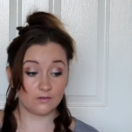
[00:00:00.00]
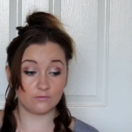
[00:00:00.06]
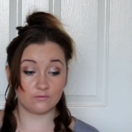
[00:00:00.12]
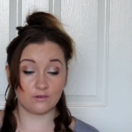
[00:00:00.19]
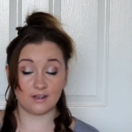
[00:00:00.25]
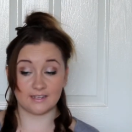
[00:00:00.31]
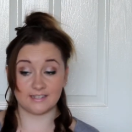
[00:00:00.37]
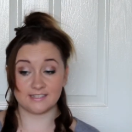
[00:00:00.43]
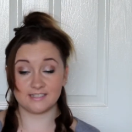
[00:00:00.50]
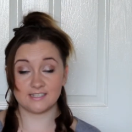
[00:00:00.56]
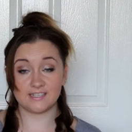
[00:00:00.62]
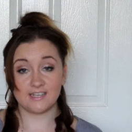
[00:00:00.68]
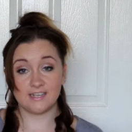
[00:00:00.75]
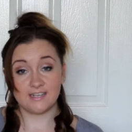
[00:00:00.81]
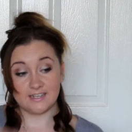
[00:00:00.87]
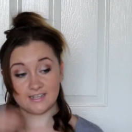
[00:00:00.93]
Right,
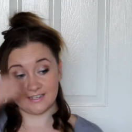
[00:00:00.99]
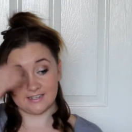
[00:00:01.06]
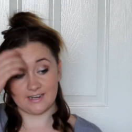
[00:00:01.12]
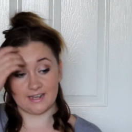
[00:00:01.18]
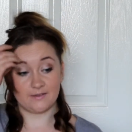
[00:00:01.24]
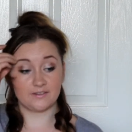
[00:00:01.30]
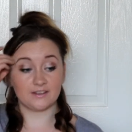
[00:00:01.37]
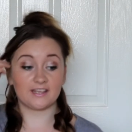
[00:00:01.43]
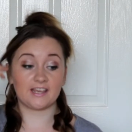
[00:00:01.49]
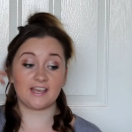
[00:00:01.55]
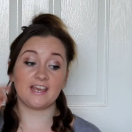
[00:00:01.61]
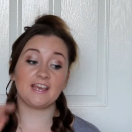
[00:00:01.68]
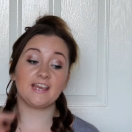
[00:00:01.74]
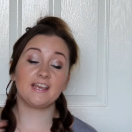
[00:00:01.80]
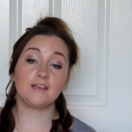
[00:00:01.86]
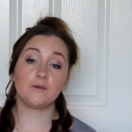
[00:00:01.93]
now the
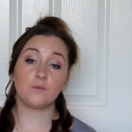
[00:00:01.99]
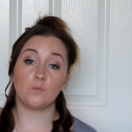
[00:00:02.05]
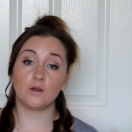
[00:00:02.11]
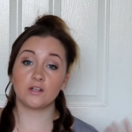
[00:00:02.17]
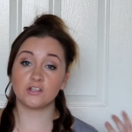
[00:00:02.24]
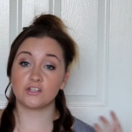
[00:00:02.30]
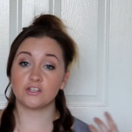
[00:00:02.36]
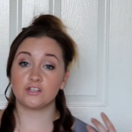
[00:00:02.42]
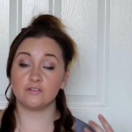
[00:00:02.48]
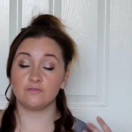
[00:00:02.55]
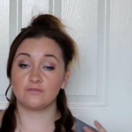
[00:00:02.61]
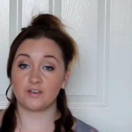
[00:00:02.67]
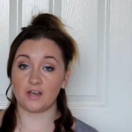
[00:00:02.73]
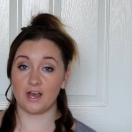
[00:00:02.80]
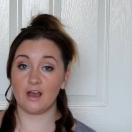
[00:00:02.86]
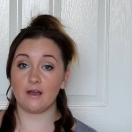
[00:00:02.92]
key once
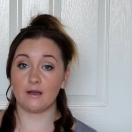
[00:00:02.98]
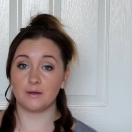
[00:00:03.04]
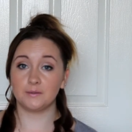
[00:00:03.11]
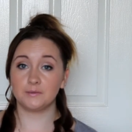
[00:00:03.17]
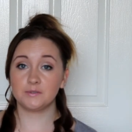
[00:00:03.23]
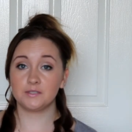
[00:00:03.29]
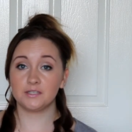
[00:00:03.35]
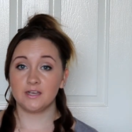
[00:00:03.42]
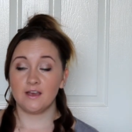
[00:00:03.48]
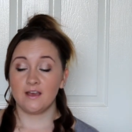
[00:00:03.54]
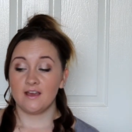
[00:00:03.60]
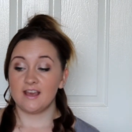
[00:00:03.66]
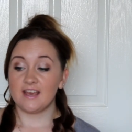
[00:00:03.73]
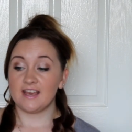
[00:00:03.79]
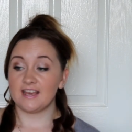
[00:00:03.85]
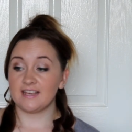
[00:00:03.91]
you've curled
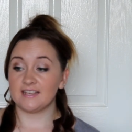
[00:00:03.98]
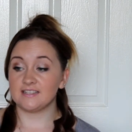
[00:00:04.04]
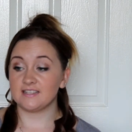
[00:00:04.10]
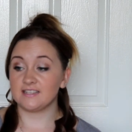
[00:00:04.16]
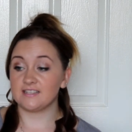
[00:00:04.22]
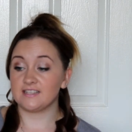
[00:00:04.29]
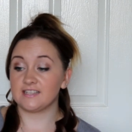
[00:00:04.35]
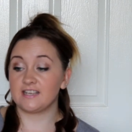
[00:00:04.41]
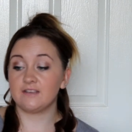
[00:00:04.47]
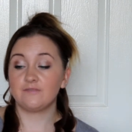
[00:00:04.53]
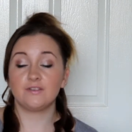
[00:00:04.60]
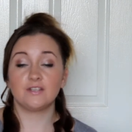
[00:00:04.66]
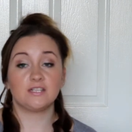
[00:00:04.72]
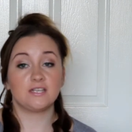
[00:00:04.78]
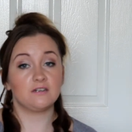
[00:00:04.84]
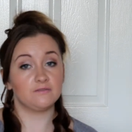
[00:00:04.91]
is to give
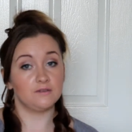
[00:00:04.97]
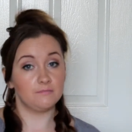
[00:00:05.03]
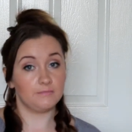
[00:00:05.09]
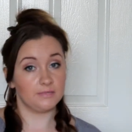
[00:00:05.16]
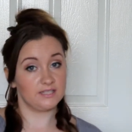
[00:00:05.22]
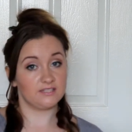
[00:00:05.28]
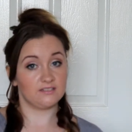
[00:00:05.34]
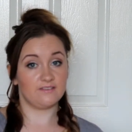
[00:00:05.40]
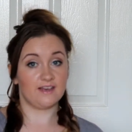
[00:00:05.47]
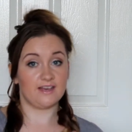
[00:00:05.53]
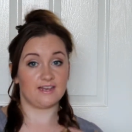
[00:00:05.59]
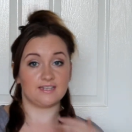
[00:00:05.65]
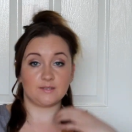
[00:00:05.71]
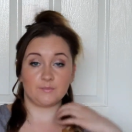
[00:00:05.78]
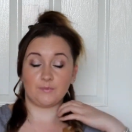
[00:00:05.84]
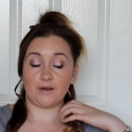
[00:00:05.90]
yourself a mist of
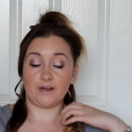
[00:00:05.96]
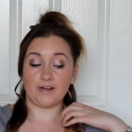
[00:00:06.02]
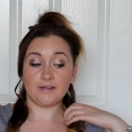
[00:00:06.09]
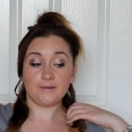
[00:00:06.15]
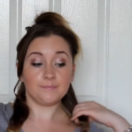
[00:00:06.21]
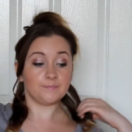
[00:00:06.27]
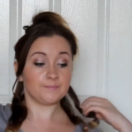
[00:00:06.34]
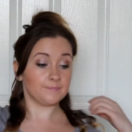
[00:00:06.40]
hairspray